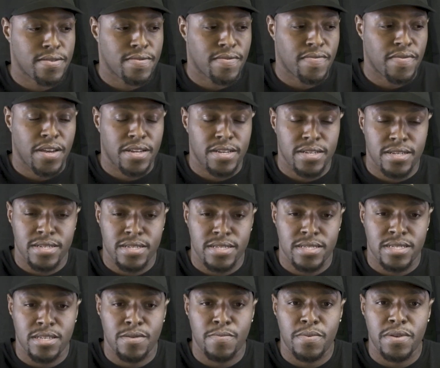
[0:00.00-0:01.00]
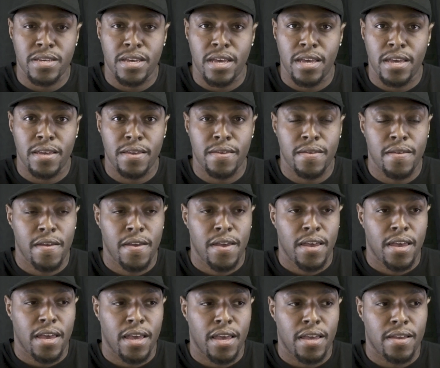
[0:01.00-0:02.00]
Find a good CPA,
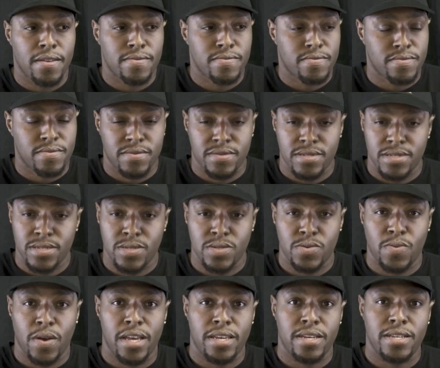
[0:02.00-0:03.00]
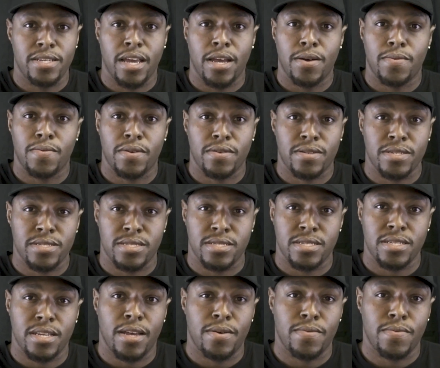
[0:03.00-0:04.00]
and this is why your network is your
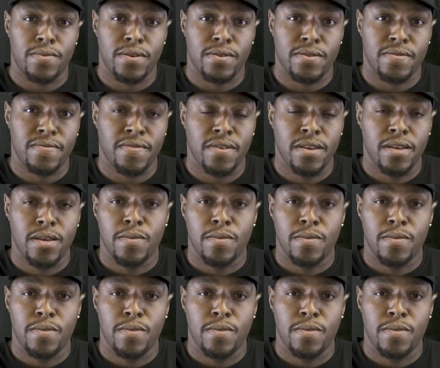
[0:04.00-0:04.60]
net worth,